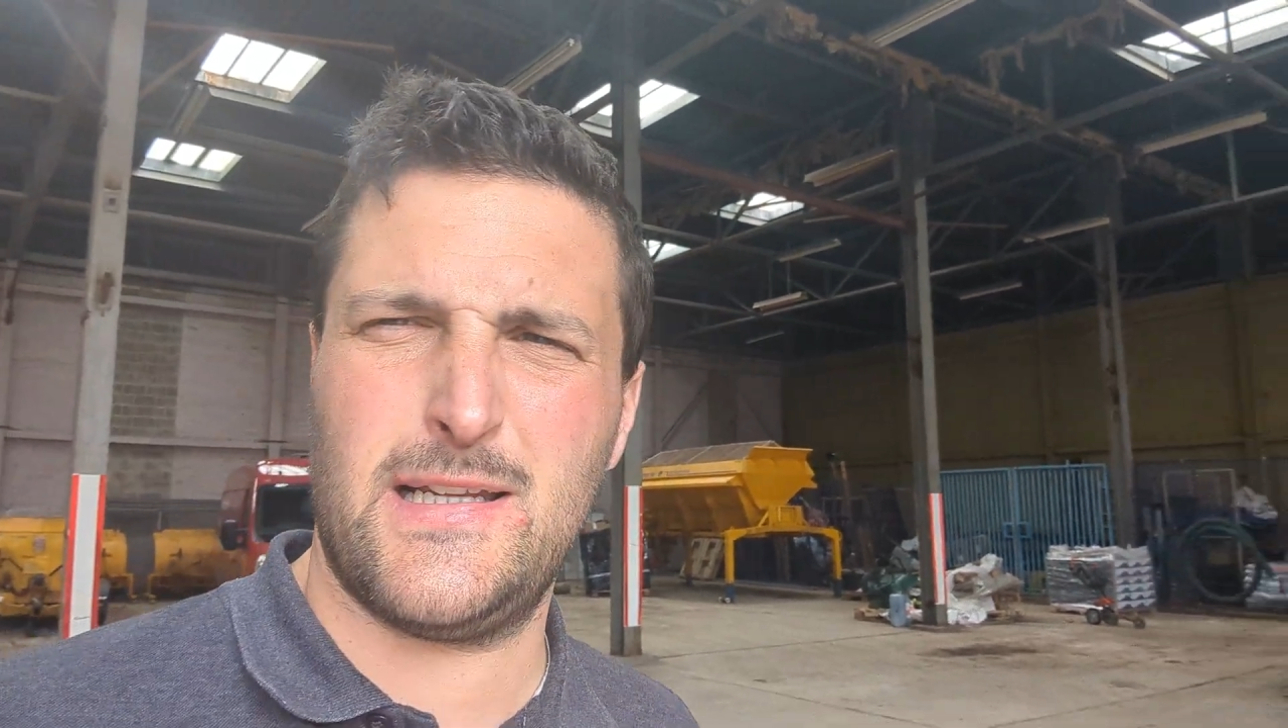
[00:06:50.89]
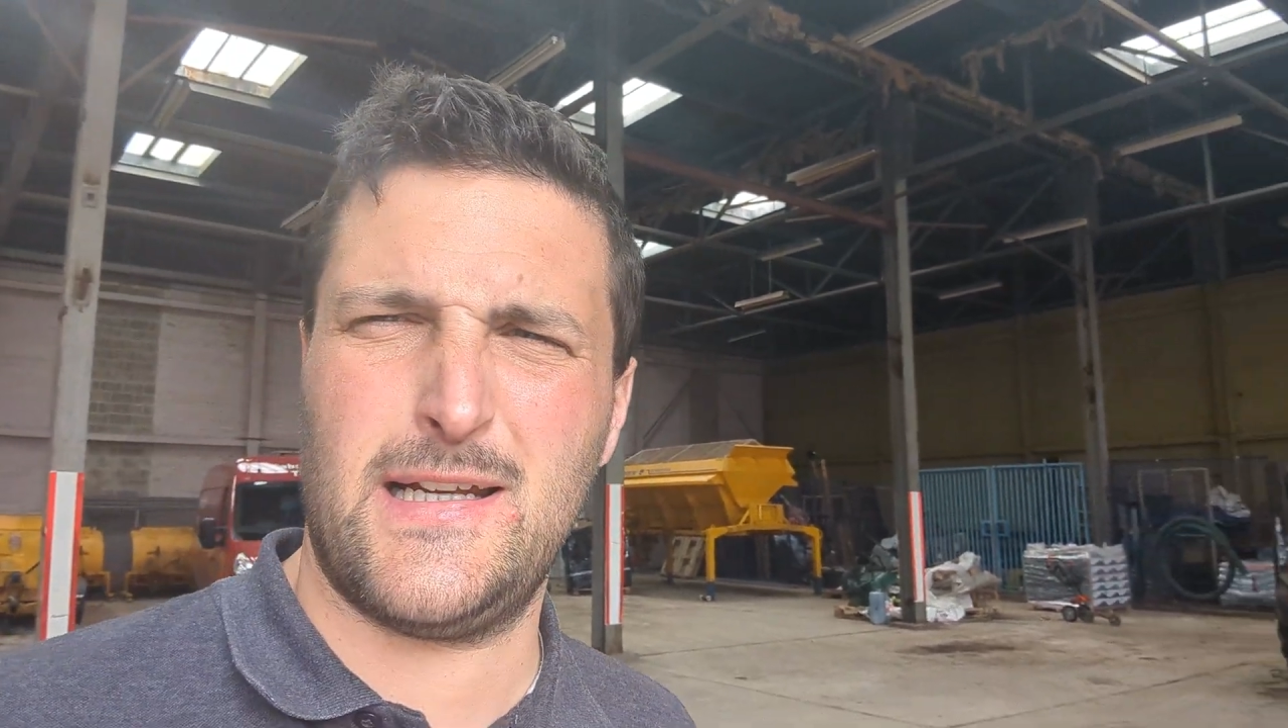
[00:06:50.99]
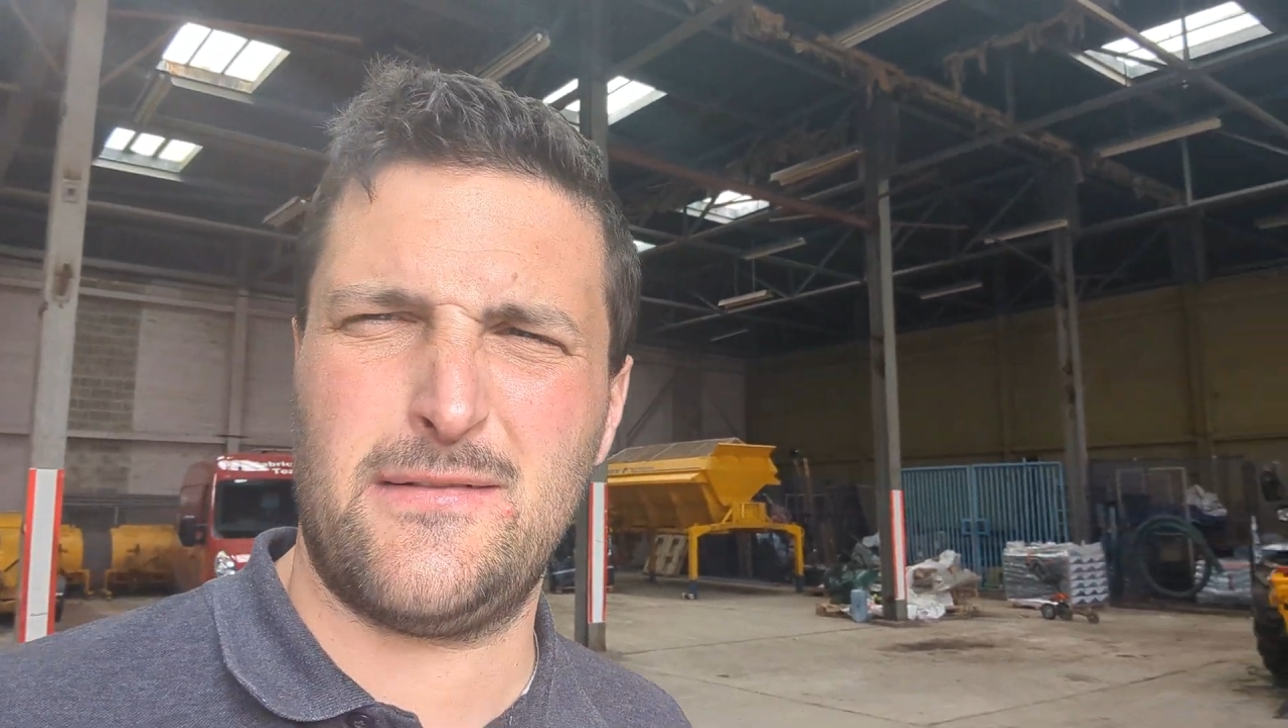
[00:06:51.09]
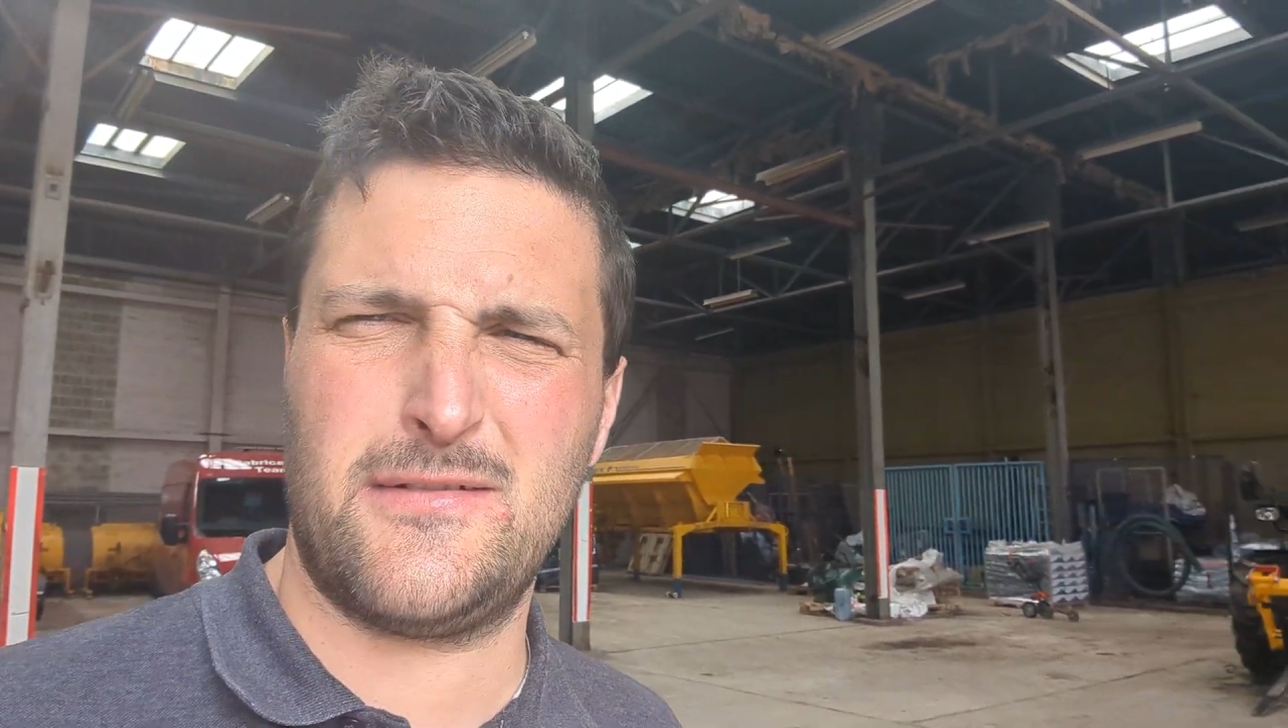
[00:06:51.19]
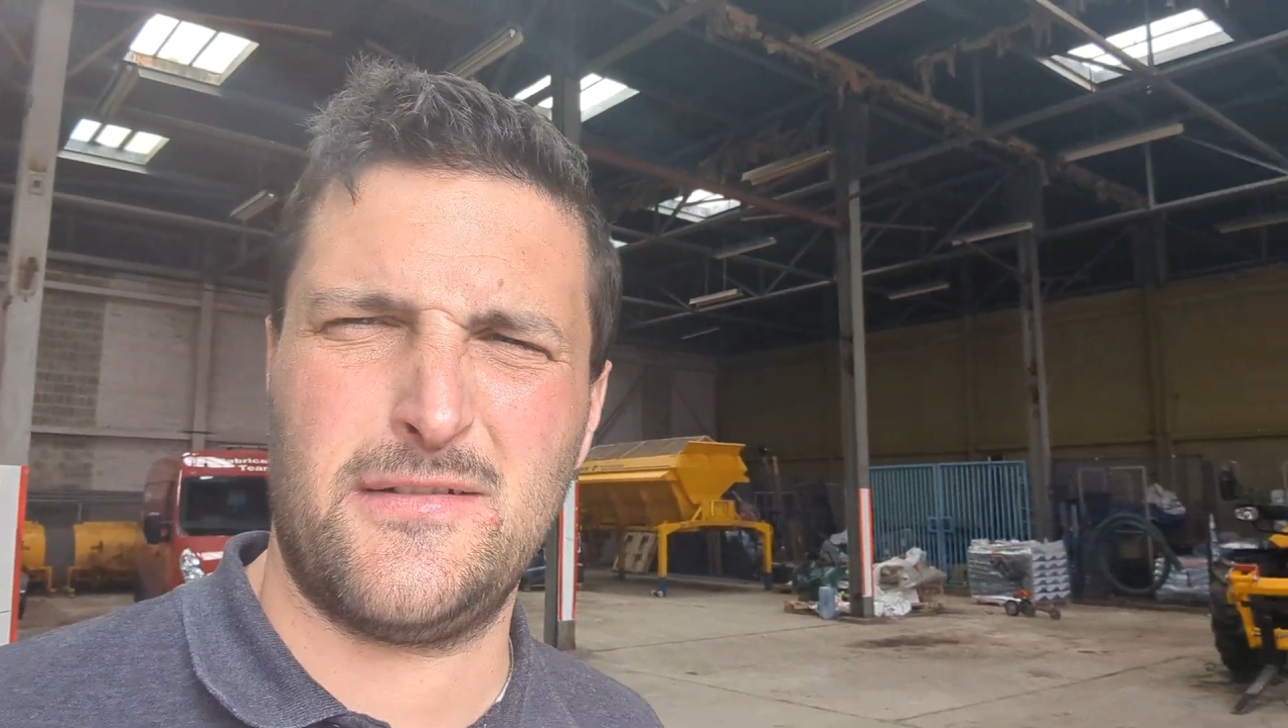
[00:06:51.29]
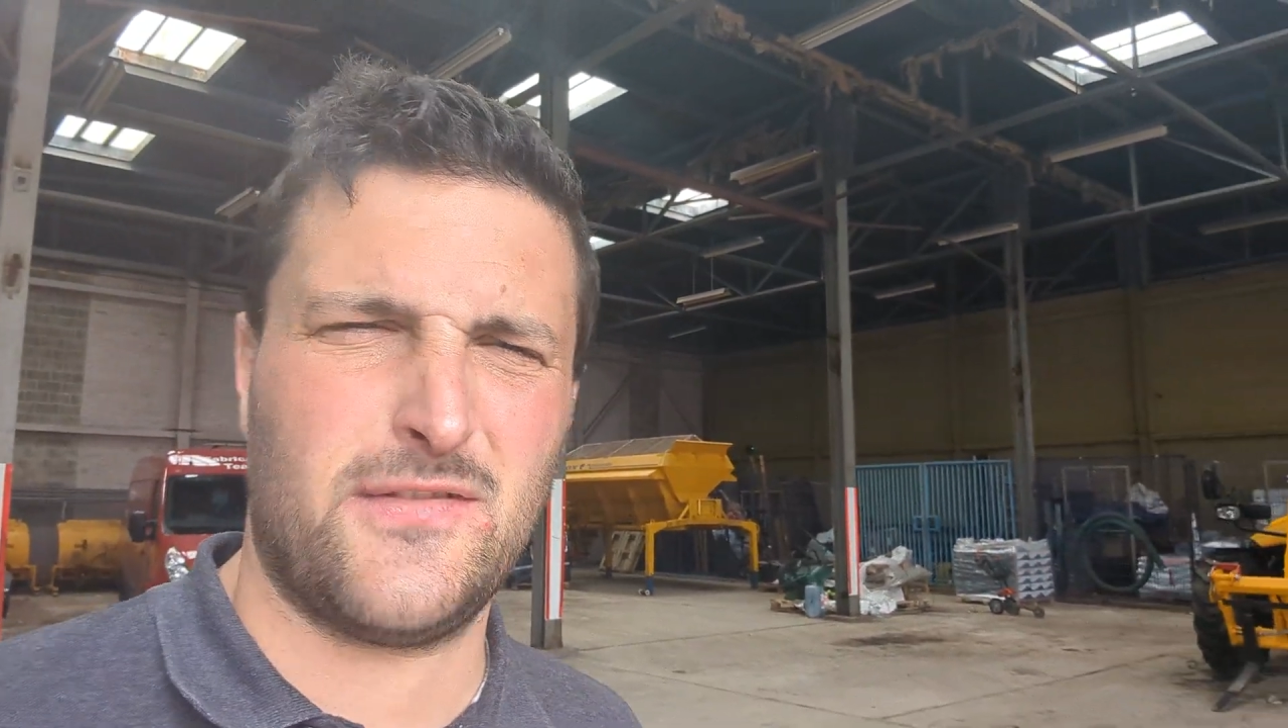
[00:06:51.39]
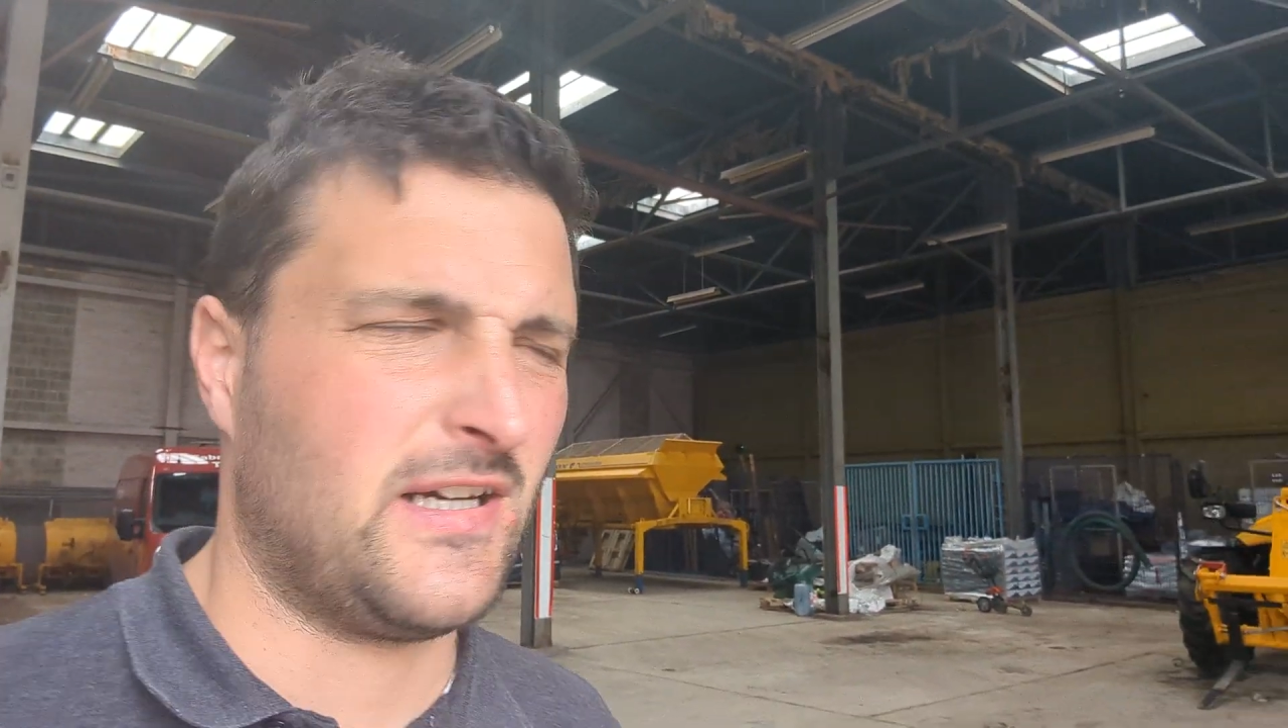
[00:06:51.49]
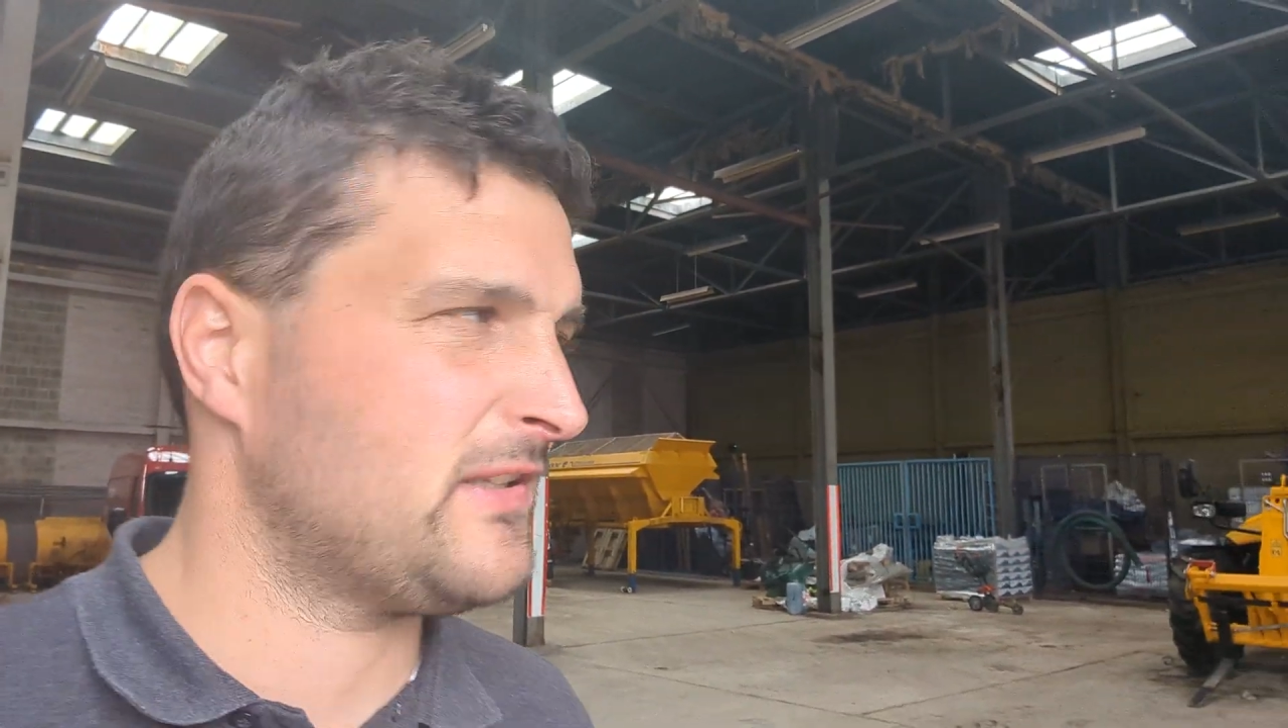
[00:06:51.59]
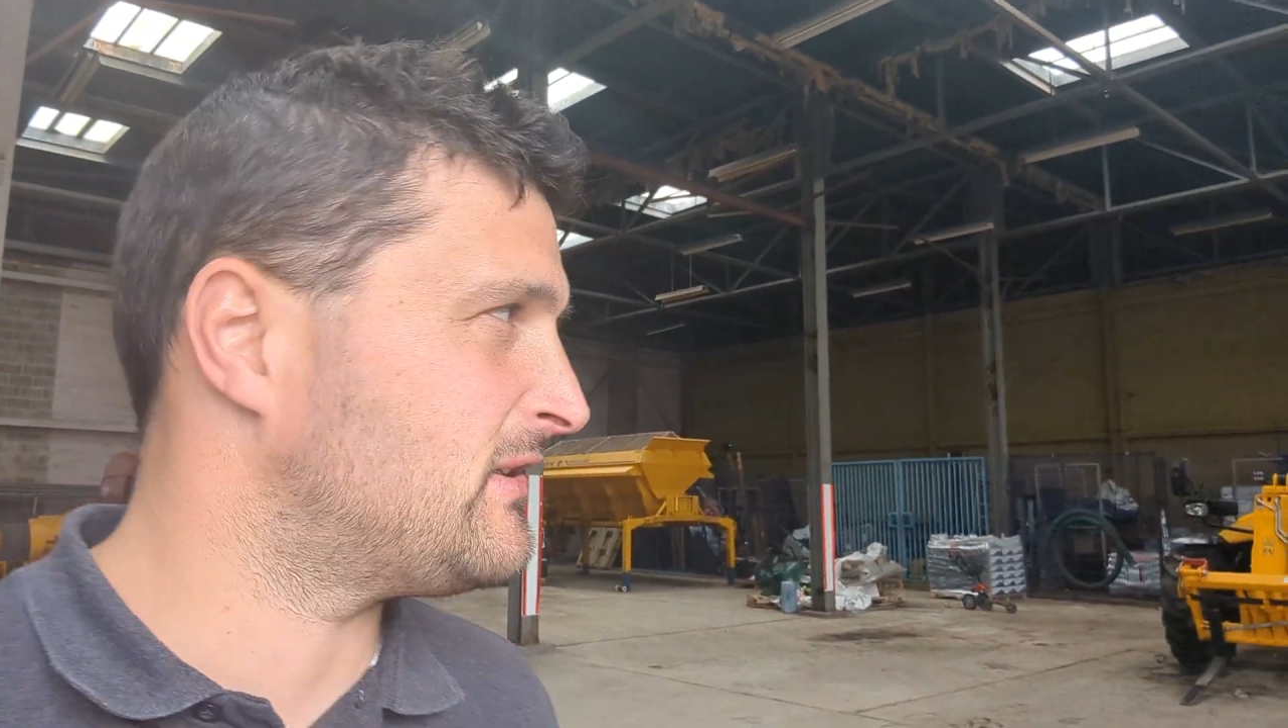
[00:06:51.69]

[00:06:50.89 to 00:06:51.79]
an hour if that.